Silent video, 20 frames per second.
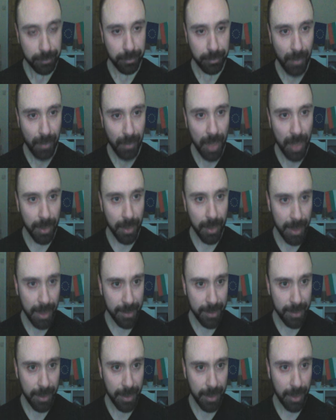The
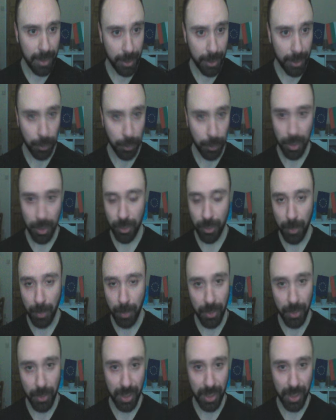next thing I like to touch upon